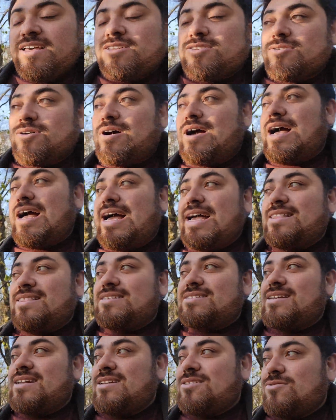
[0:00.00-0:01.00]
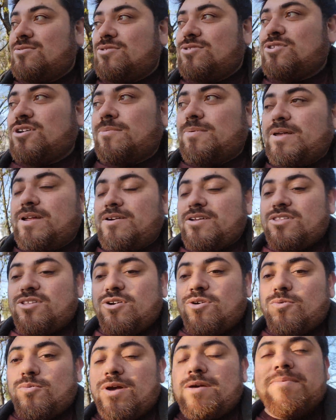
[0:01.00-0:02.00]
So I decided to stop here in
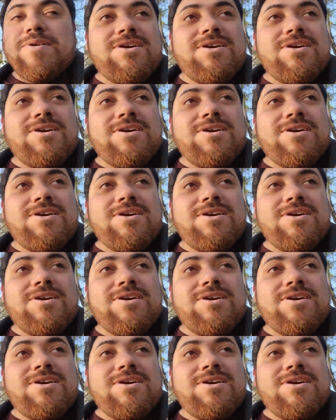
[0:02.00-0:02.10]
Norway